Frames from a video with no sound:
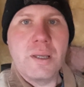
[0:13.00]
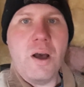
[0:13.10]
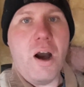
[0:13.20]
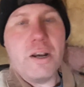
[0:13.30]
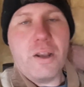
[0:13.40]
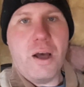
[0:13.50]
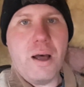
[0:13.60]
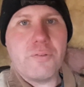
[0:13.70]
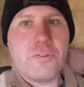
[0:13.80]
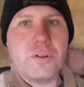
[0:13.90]
on and
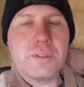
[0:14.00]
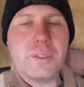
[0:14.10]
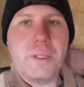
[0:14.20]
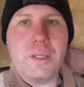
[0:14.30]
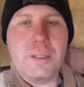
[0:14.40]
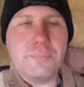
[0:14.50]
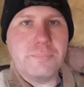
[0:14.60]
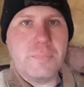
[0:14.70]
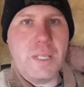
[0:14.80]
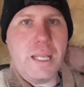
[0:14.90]
off.
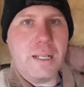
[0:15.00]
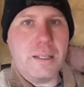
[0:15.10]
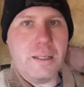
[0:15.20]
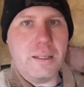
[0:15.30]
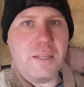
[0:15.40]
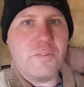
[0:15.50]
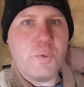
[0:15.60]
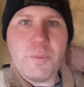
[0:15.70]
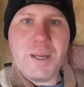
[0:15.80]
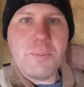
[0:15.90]
And even
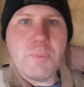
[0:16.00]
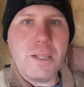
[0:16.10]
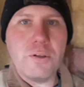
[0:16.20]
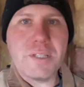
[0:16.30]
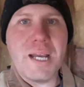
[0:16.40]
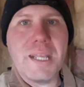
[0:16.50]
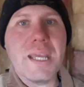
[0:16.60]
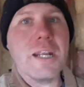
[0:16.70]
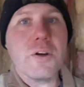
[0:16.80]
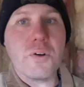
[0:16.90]
with my little tiny
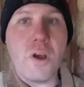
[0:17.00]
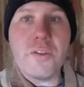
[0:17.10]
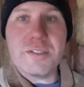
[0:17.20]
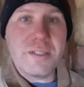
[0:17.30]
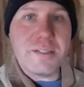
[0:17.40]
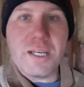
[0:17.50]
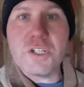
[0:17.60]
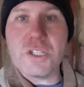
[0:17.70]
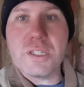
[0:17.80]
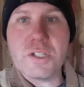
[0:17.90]
heater and all this
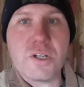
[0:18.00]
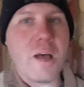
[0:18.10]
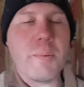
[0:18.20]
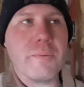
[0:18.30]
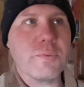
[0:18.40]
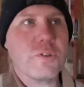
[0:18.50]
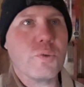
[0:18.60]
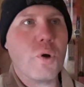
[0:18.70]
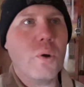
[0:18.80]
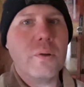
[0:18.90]
insulation in the shop, I was
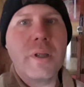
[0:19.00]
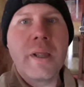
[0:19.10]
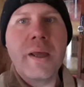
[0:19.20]
too cold.